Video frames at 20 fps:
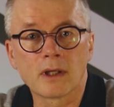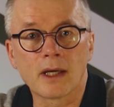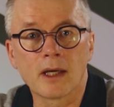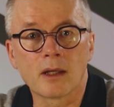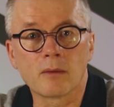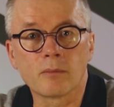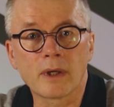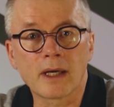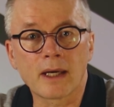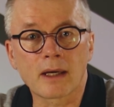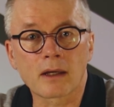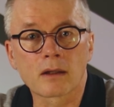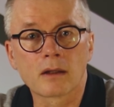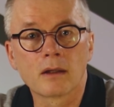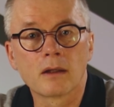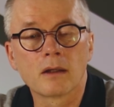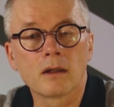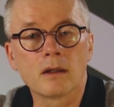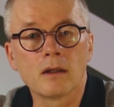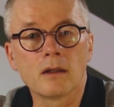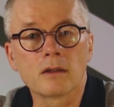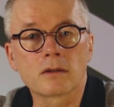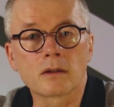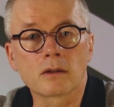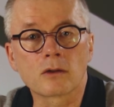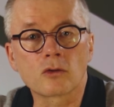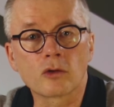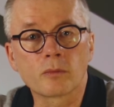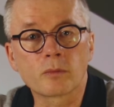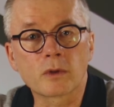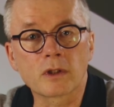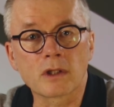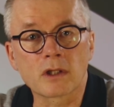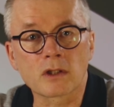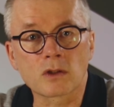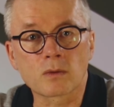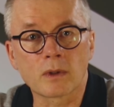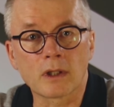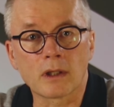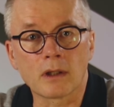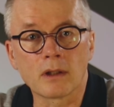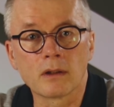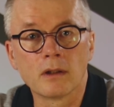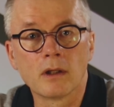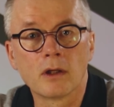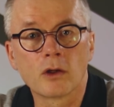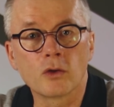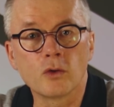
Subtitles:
and back is encrypted as well,